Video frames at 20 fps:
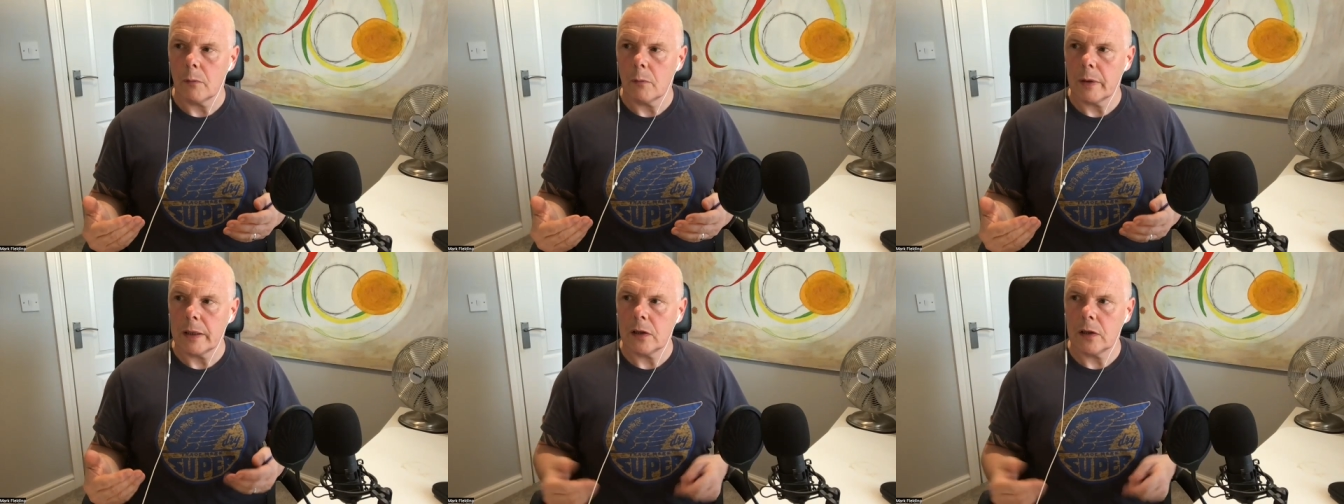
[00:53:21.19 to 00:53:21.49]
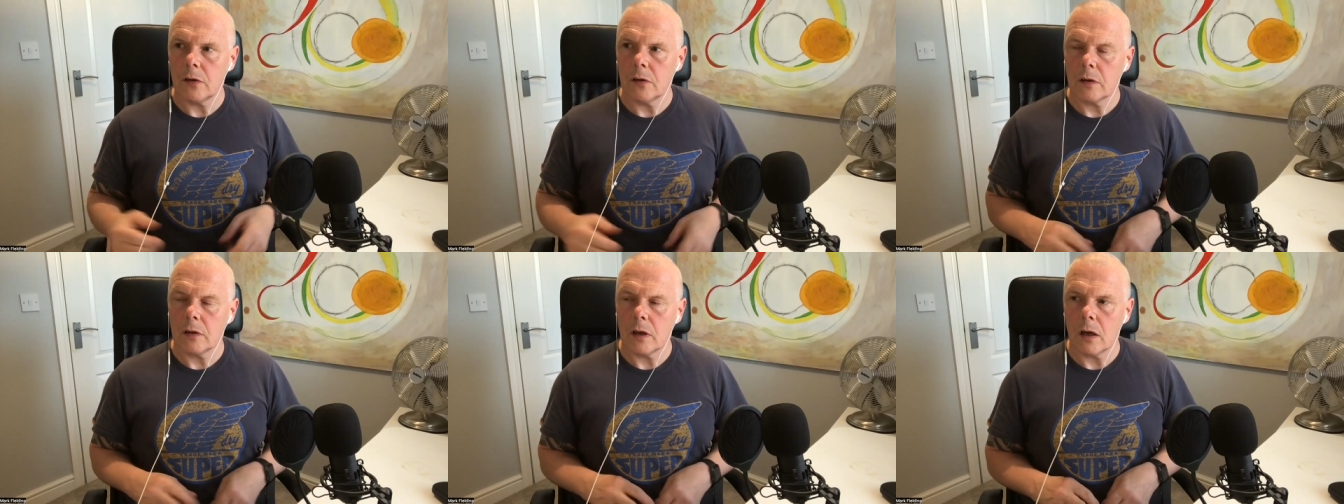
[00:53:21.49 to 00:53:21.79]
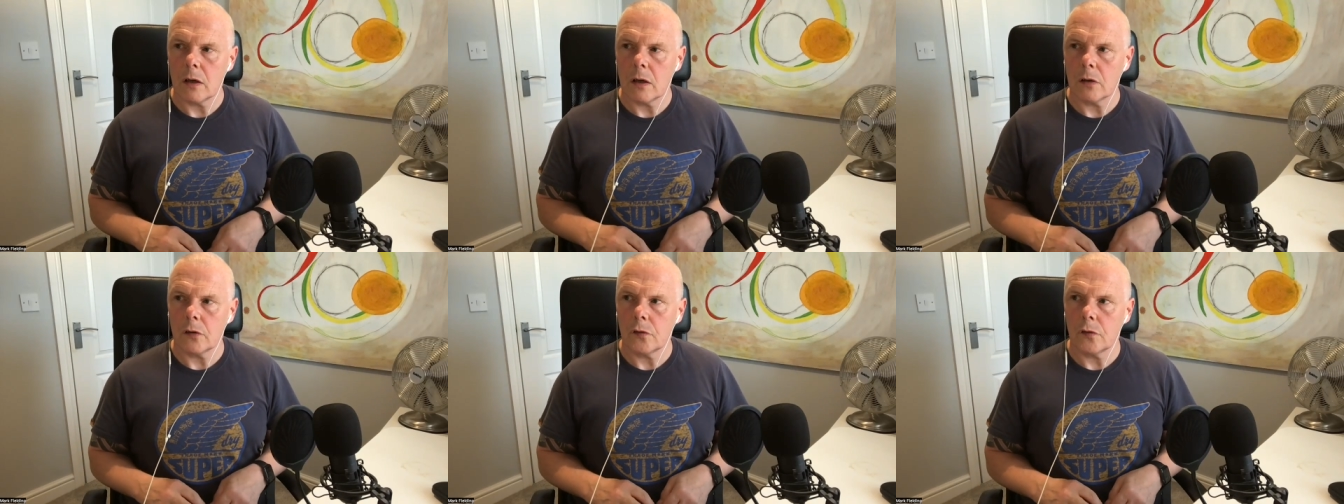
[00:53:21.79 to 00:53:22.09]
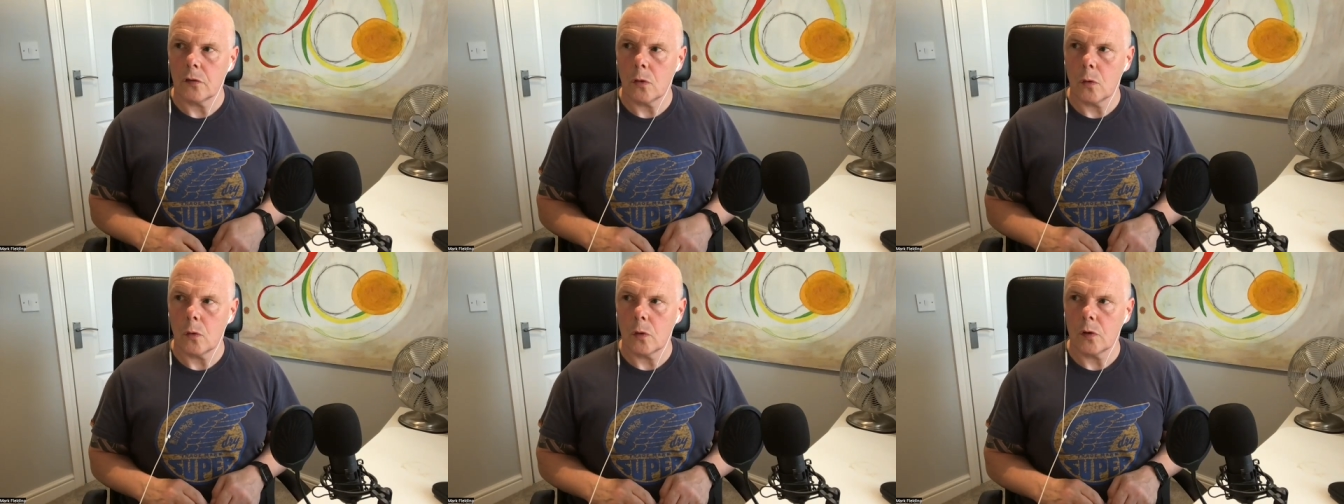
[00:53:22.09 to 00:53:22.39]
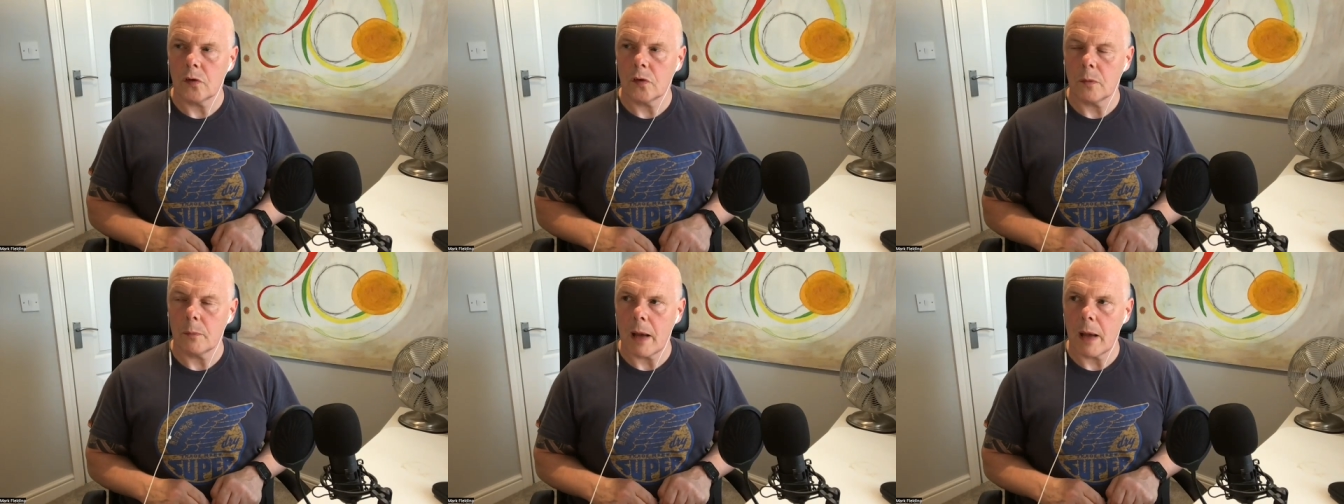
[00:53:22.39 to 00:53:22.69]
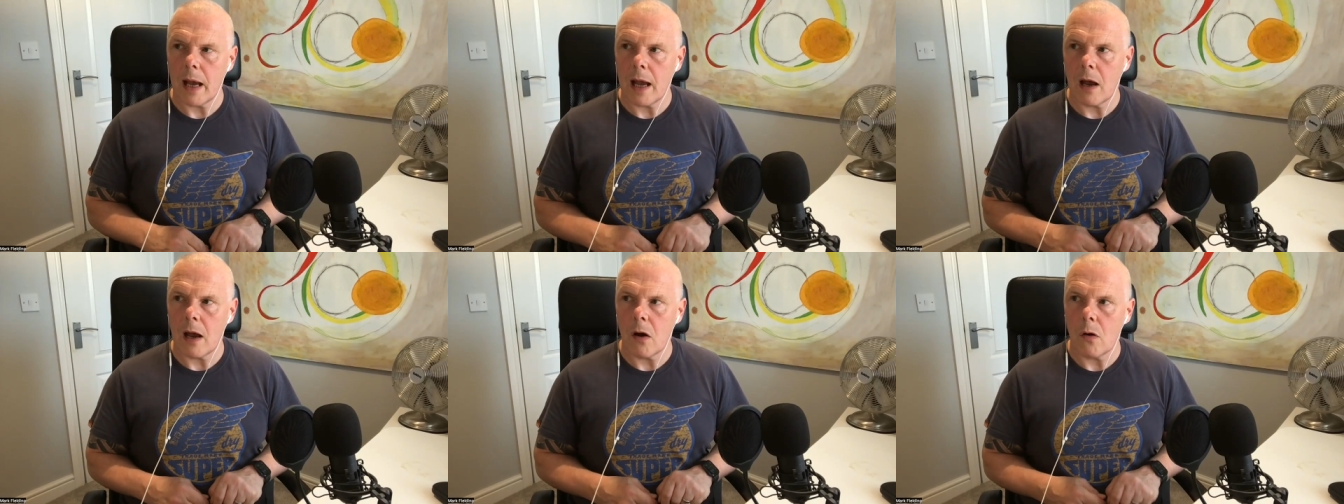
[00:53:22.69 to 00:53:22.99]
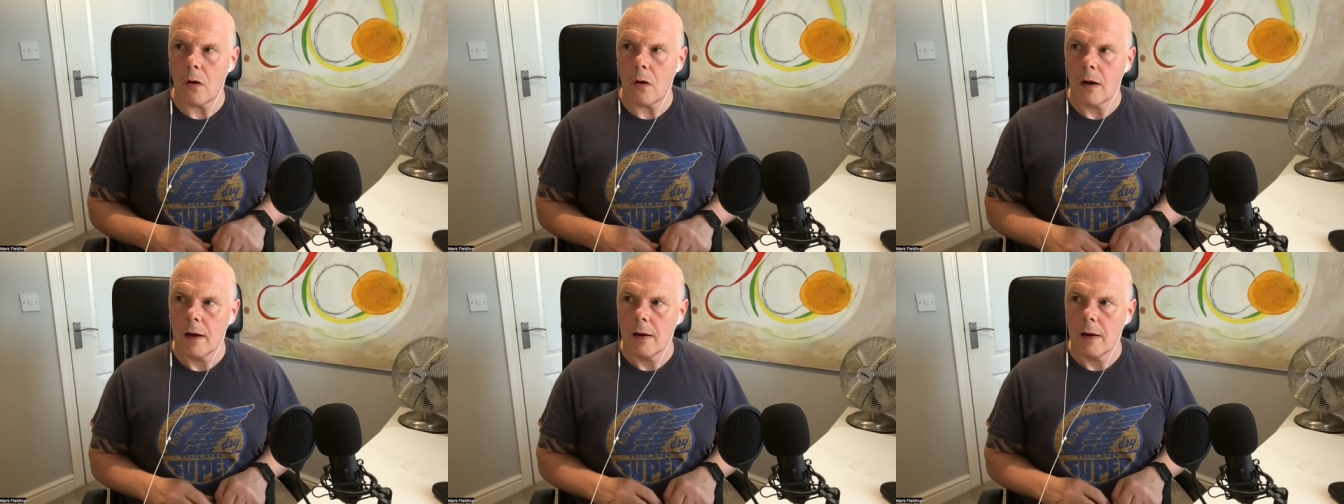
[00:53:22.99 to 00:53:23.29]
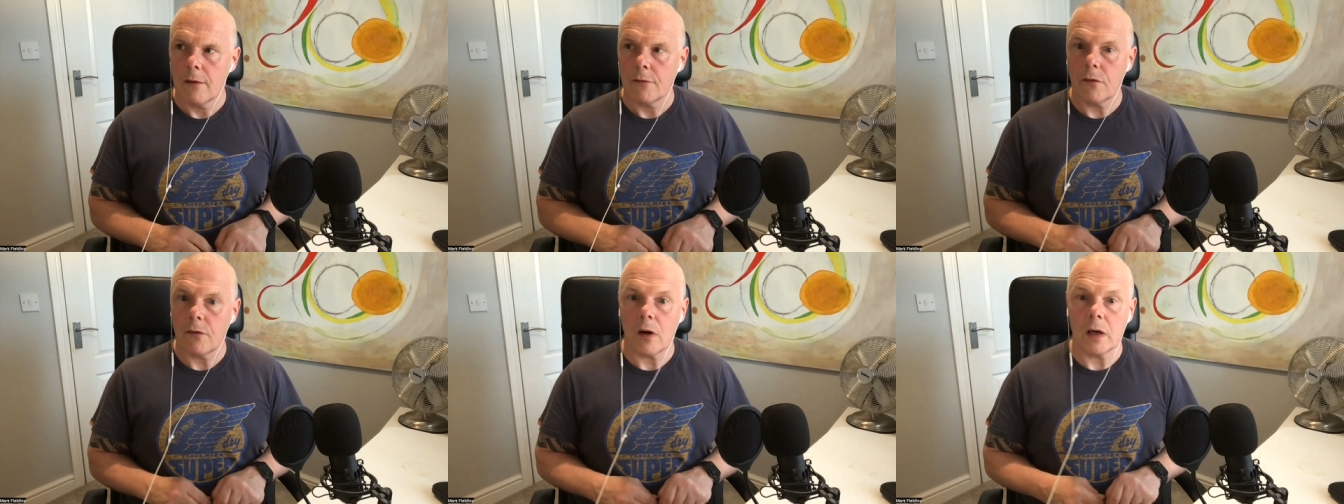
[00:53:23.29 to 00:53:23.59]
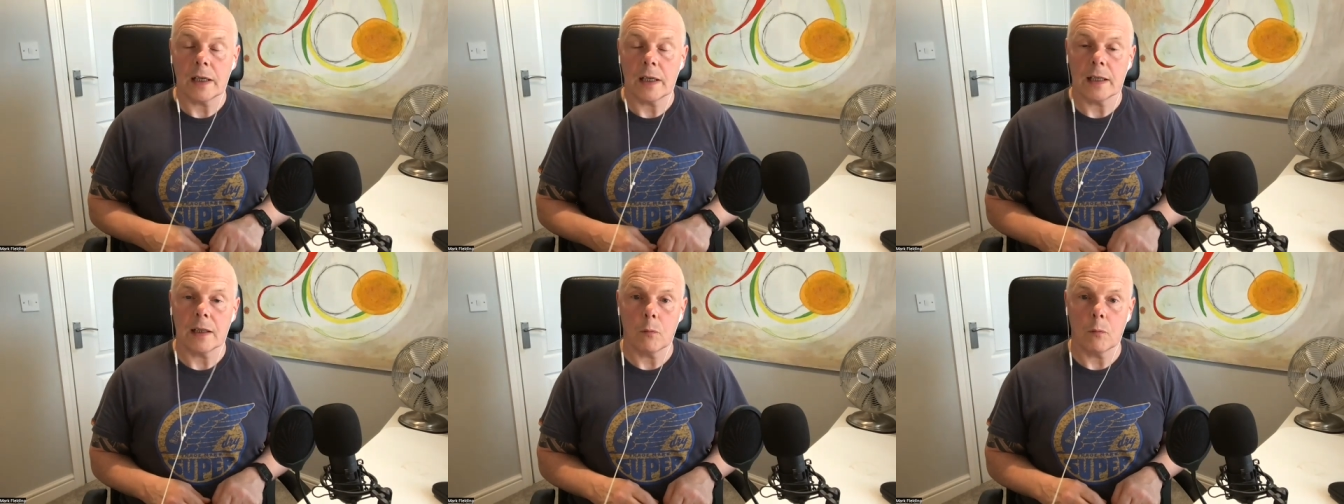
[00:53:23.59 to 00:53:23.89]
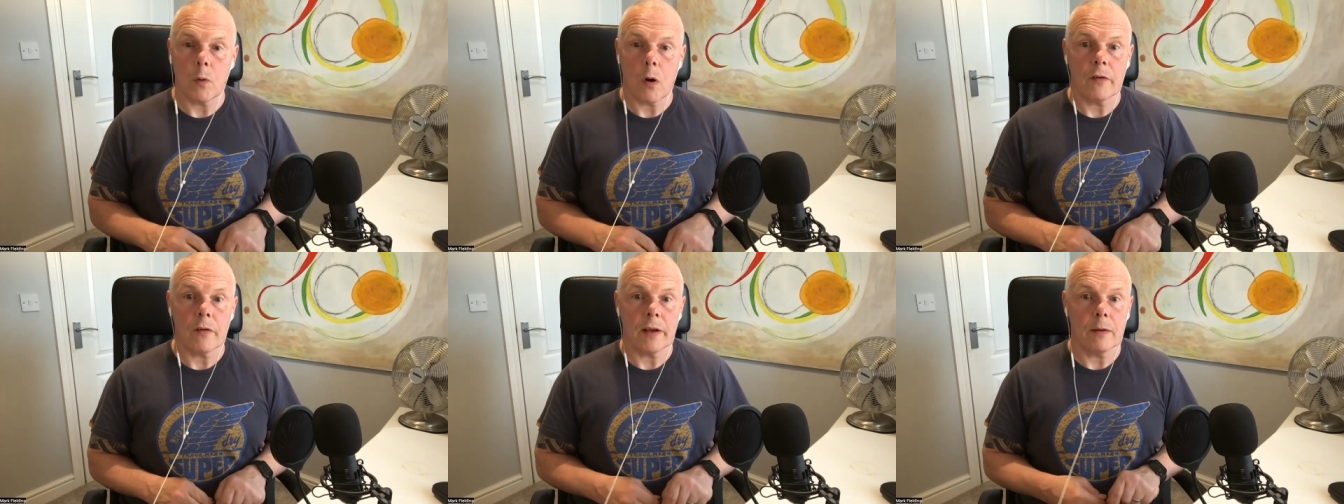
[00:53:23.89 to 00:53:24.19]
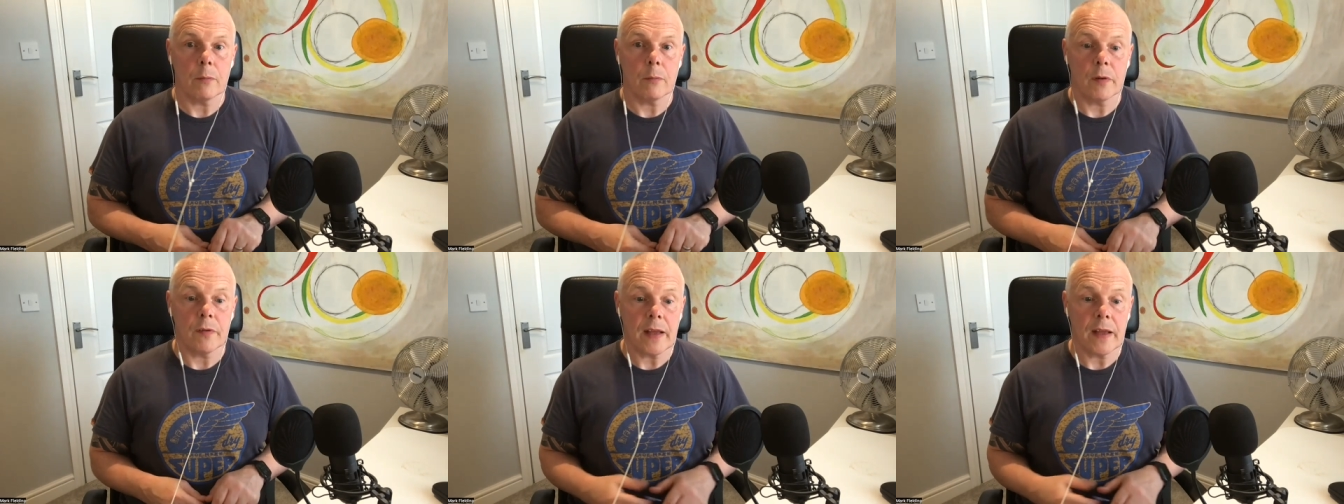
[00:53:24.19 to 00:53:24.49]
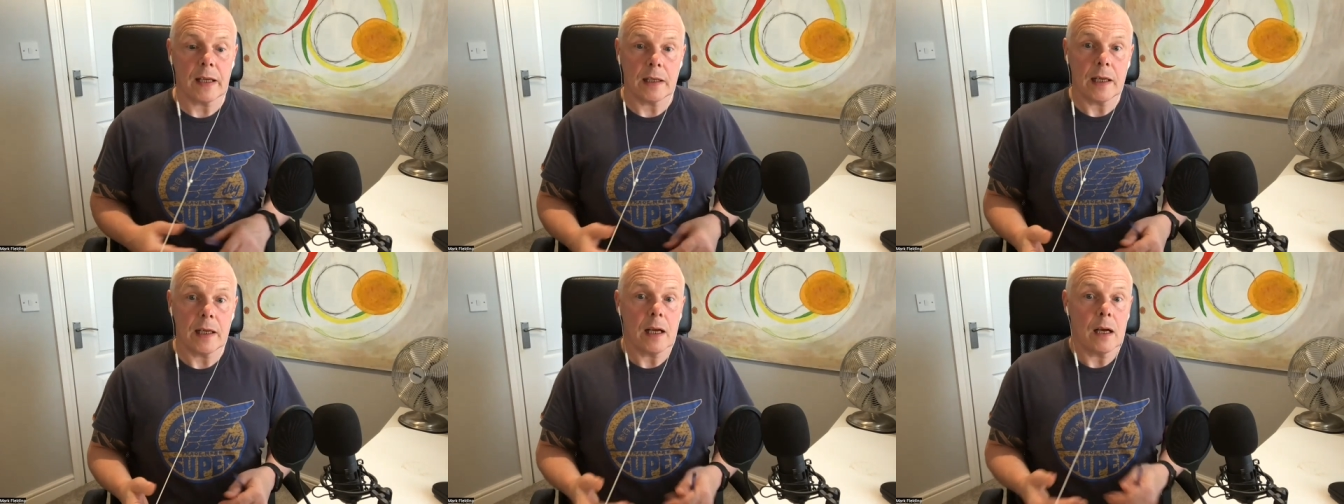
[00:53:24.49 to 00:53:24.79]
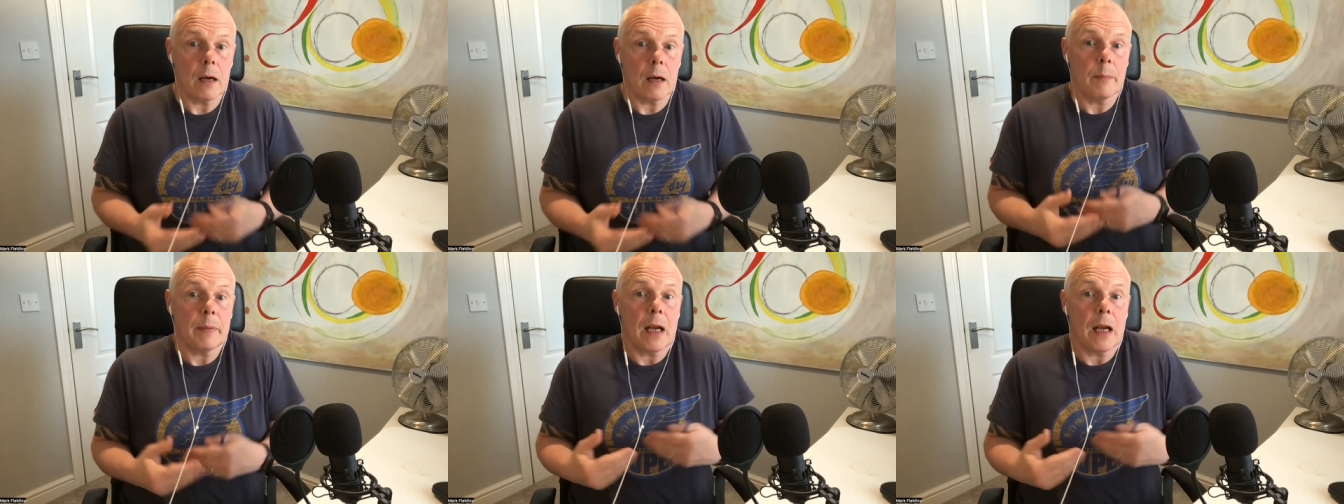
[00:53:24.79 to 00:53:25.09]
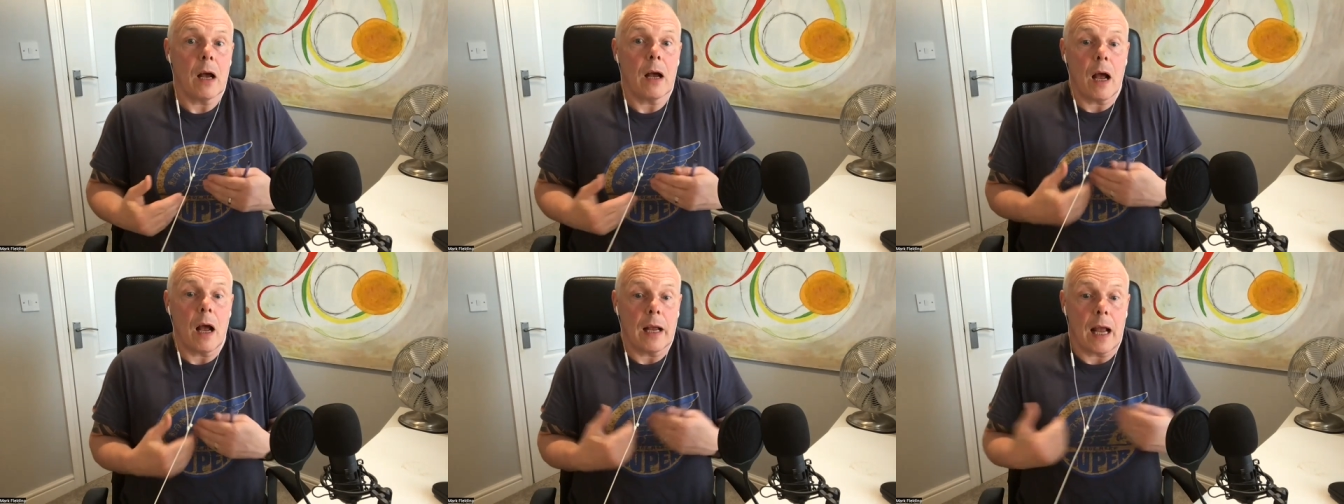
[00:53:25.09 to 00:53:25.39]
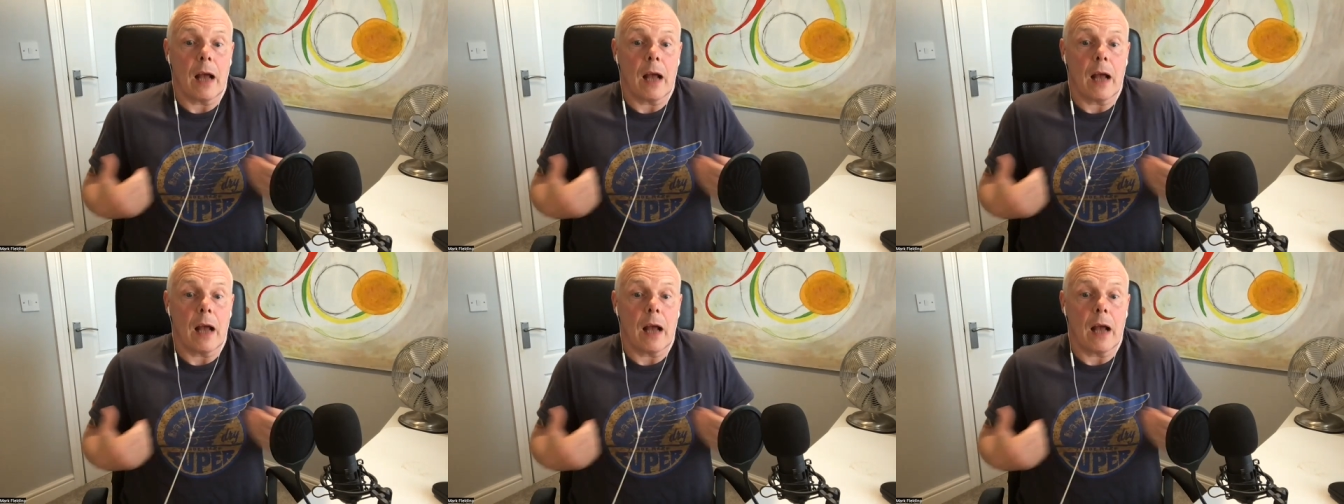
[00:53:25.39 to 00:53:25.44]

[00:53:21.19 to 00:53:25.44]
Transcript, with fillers: when Carlos talks about finding the warrior within, yeah, I mean, I,